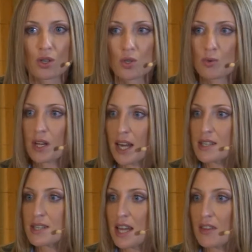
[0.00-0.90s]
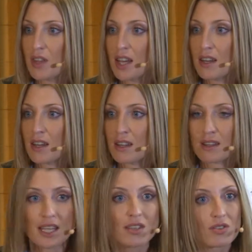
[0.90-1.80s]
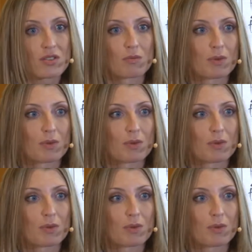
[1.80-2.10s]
You just want to understand their needs